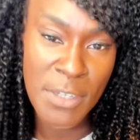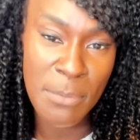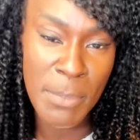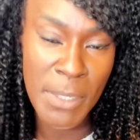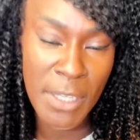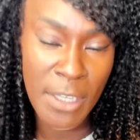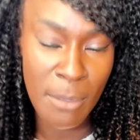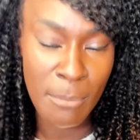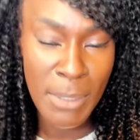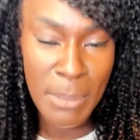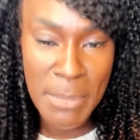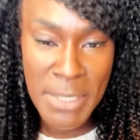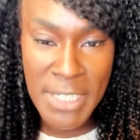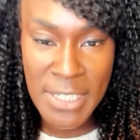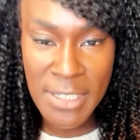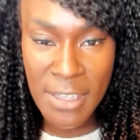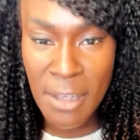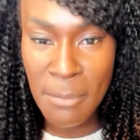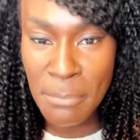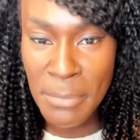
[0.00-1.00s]
to become
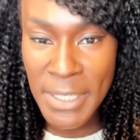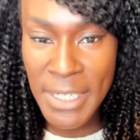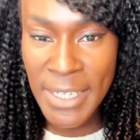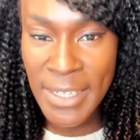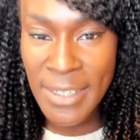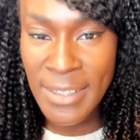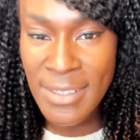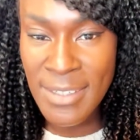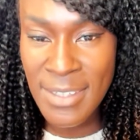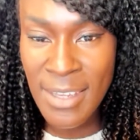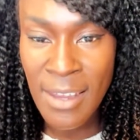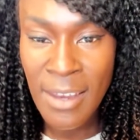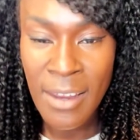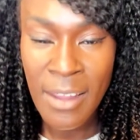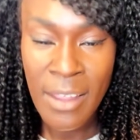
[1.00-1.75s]
limited companies.